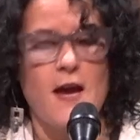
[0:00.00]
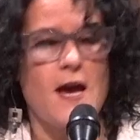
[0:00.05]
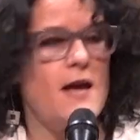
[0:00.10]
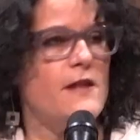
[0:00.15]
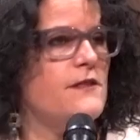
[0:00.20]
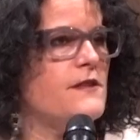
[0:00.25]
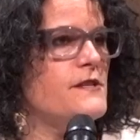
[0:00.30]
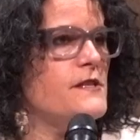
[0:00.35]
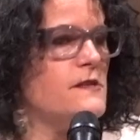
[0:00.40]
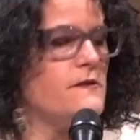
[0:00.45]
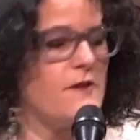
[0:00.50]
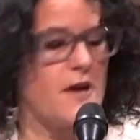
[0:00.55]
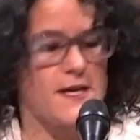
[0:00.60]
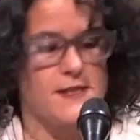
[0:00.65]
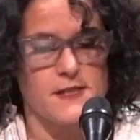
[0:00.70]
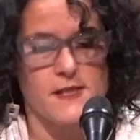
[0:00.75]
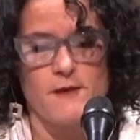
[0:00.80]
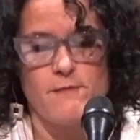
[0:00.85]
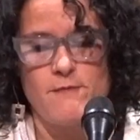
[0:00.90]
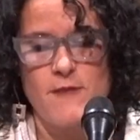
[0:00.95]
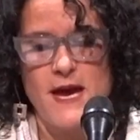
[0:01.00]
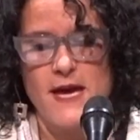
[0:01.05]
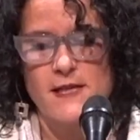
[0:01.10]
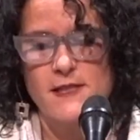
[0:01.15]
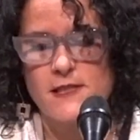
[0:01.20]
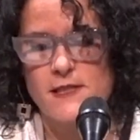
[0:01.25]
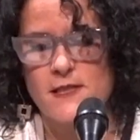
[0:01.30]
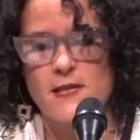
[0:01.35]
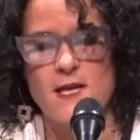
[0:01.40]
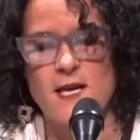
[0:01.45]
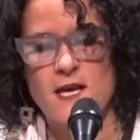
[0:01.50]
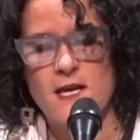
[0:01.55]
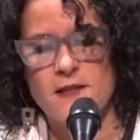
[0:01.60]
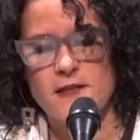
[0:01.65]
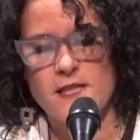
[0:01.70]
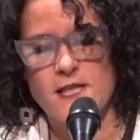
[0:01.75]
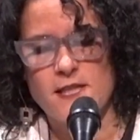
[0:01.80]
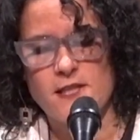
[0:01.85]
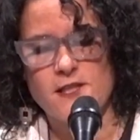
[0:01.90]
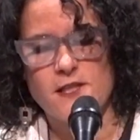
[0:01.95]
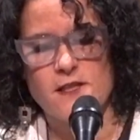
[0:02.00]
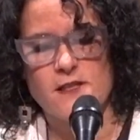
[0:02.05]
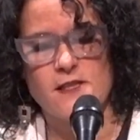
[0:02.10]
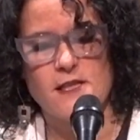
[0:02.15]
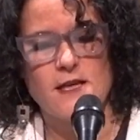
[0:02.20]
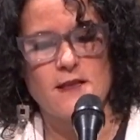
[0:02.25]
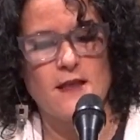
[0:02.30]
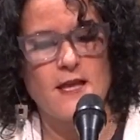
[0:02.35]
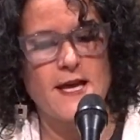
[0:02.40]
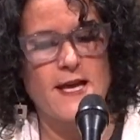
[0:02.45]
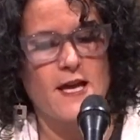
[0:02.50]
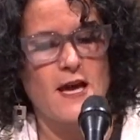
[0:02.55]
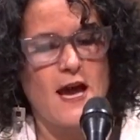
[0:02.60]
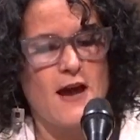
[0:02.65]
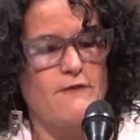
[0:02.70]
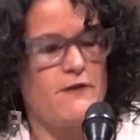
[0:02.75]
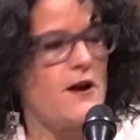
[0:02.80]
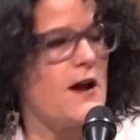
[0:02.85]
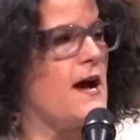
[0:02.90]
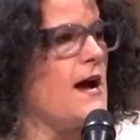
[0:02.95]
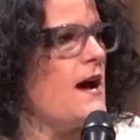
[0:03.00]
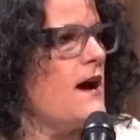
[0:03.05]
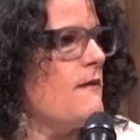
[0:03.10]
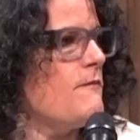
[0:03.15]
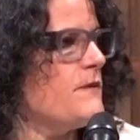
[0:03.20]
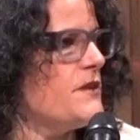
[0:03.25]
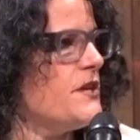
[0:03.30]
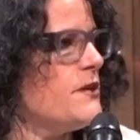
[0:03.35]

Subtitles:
And the Svat Emet teaches that like Abraham,